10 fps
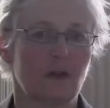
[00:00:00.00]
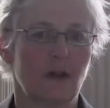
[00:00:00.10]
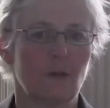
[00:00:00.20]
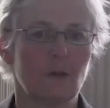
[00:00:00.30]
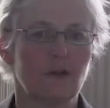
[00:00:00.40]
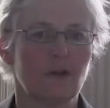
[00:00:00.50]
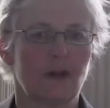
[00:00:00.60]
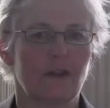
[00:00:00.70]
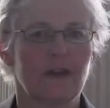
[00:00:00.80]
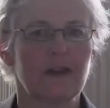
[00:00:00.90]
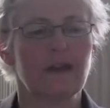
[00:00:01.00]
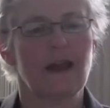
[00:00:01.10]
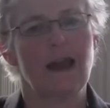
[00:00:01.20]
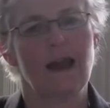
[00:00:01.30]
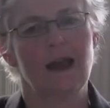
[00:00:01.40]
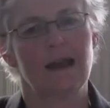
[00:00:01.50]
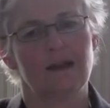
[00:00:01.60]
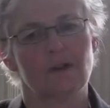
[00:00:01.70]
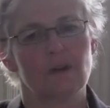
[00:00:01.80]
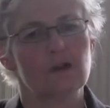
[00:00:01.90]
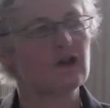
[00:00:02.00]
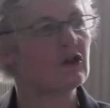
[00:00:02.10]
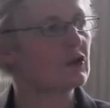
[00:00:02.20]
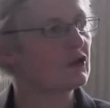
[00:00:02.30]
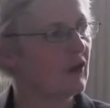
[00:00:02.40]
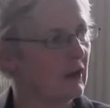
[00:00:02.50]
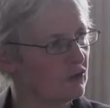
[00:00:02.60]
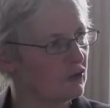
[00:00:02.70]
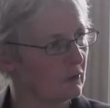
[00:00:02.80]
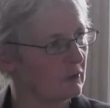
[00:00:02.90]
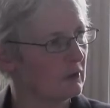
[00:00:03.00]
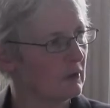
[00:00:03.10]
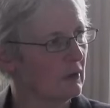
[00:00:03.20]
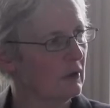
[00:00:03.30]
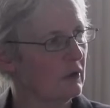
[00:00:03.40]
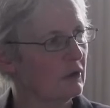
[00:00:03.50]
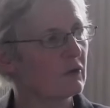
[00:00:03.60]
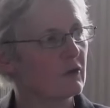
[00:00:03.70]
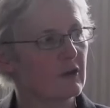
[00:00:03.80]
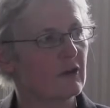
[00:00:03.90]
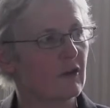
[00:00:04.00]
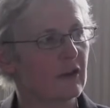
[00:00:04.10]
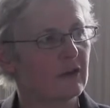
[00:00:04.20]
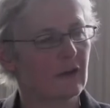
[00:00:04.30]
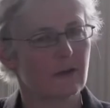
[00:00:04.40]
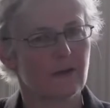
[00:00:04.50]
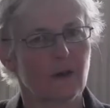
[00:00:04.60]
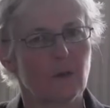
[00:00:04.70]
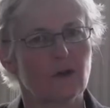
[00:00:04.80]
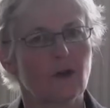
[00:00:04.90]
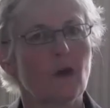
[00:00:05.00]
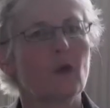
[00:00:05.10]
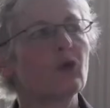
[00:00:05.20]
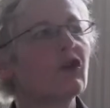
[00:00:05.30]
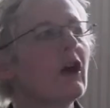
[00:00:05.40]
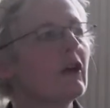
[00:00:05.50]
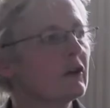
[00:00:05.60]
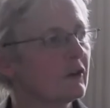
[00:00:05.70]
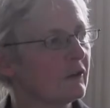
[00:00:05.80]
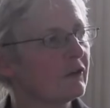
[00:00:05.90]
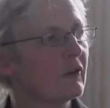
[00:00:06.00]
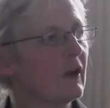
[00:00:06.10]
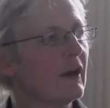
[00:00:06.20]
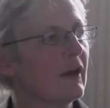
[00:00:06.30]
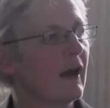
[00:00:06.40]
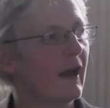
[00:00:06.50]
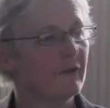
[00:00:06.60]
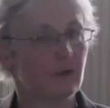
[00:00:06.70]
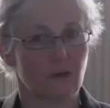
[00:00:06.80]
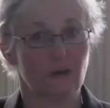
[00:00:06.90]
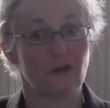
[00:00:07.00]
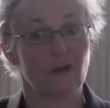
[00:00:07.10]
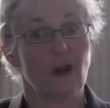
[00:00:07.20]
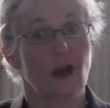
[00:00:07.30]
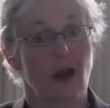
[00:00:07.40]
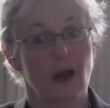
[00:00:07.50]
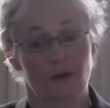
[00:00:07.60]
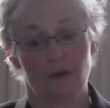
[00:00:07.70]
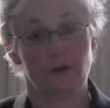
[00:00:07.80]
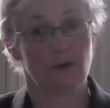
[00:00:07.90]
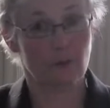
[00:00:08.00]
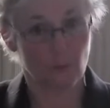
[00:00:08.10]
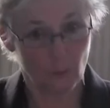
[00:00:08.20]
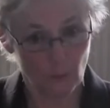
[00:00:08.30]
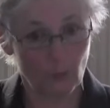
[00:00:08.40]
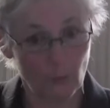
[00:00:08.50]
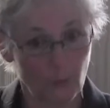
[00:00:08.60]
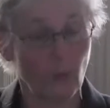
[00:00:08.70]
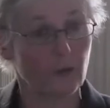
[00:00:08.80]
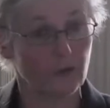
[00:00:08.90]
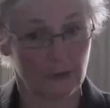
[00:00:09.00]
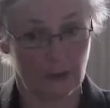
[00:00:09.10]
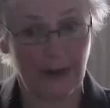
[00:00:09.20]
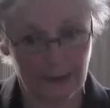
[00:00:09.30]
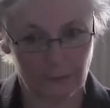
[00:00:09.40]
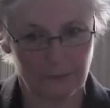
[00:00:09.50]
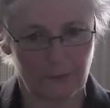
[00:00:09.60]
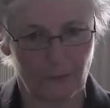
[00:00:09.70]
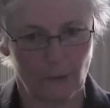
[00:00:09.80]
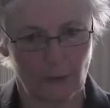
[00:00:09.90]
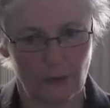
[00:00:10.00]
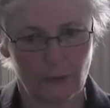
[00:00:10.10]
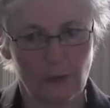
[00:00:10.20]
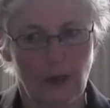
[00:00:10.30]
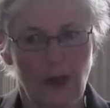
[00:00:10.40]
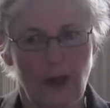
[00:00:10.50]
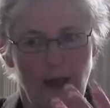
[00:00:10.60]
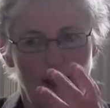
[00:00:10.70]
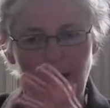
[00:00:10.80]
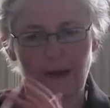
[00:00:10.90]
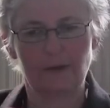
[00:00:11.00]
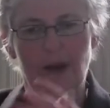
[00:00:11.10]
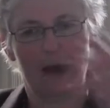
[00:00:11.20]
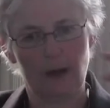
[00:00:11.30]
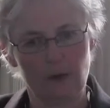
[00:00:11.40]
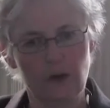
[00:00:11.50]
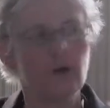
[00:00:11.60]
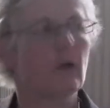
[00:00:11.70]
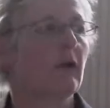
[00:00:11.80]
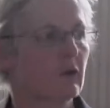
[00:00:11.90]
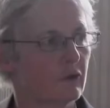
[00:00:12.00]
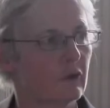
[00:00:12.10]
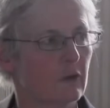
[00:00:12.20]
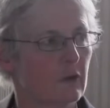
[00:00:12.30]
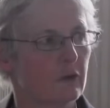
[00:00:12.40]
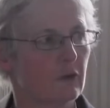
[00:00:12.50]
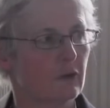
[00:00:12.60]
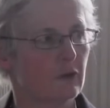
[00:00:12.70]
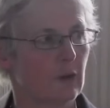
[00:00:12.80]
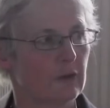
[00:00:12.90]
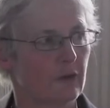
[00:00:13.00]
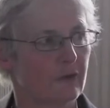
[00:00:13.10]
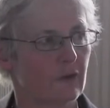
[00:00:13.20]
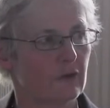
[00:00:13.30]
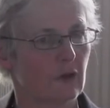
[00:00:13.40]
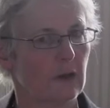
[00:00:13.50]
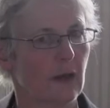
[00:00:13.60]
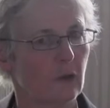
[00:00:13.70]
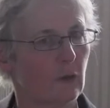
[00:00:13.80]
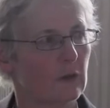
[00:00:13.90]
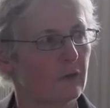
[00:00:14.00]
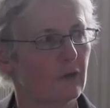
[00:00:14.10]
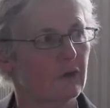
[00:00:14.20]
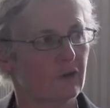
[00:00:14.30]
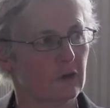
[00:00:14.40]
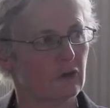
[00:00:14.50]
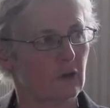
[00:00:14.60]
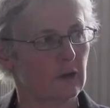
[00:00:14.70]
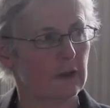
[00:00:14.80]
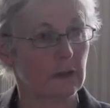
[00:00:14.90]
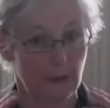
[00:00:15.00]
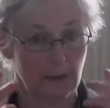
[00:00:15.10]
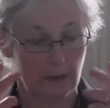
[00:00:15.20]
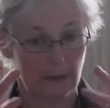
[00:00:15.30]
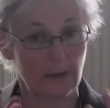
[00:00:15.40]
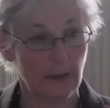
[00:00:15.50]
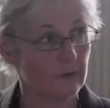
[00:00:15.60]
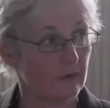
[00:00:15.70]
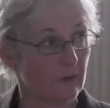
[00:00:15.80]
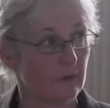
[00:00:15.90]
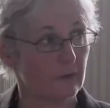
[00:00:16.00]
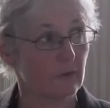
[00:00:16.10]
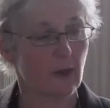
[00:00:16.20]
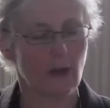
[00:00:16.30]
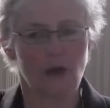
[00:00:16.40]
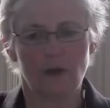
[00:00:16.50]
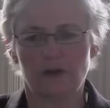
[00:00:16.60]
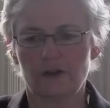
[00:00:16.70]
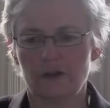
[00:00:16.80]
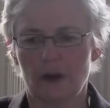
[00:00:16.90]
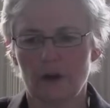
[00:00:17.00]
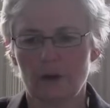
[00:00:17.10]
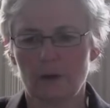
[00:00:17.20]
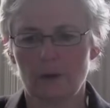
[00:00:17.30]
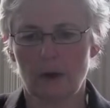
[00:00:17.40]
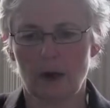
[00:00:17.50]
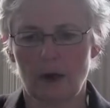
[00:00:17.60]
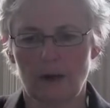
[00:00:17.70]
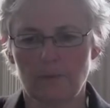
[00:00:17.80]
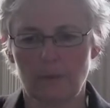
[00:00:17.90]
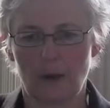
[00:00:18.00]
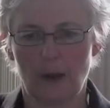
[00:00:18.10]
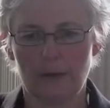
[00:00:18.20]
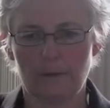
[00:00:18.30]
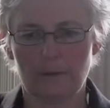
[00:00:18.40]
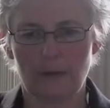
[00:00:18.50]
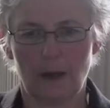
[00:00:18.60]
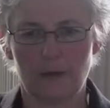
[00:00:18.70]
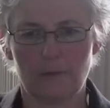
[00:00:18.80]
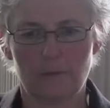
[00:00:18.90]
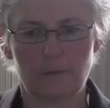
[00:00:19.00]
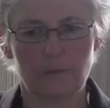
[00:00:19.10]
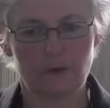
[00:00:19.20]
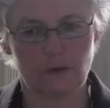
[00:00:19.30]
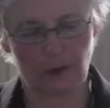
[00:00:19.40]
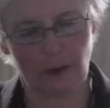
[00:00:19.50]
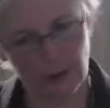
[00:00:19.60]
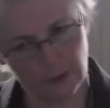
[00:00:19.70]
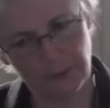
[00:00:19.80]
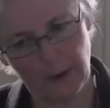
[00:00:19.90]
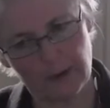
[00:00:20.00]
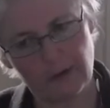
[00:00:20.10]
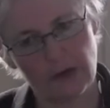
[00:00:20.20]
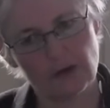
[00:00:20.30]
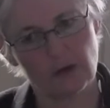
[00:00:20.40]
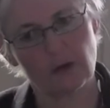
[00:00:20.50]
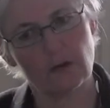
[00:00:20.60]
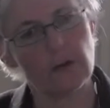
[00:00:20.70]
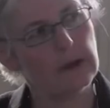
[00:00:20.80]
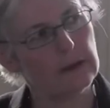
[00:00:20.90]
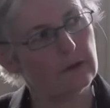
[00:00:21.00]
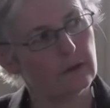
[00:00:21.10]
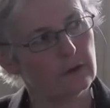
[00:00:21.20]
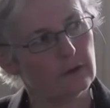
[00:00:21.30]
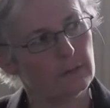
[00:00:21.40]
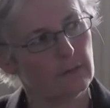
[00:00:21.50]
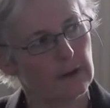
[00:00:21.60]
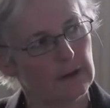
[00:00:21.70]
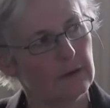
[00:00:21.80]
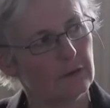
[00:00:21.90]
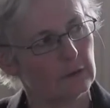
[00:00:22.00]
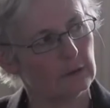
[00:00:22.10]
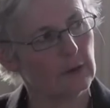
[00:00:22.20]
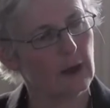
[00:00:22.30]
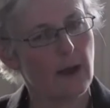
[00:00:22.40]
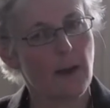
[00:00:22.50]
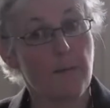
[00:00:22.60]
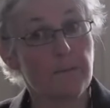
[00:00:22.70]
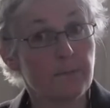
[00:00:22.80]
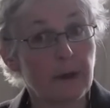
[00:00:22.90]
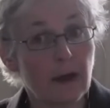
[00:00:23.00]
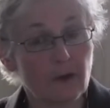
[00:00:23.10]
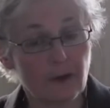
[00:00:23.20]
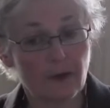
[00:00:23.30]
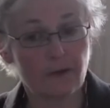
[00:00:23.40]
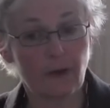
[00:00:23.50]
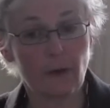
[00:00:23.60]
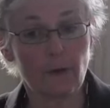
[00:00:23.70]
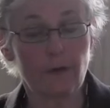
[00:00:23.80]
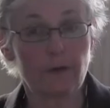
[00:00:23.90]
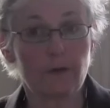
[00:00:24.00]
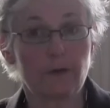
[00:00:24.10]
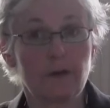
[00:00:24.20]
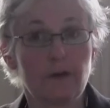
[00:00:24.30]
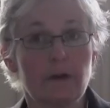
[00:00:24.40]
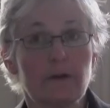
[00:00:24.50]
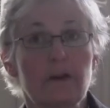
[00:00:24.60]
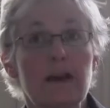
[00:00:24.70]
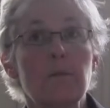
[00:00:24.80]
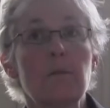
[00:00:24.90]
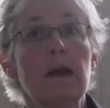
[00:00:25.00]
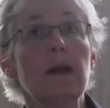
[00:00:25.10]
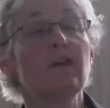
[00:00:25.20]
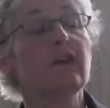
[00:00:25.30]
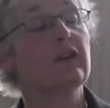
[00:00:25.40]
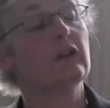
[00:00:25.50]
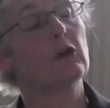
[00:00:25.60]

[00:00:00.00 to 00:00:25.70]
and there was nothing there against which you could tension your theory. There was no alternative evidence other than what you had before you and how you understood it through 20th century, now 21st century lenses. So I turned my attentions really to medieval, because I felt that the ability to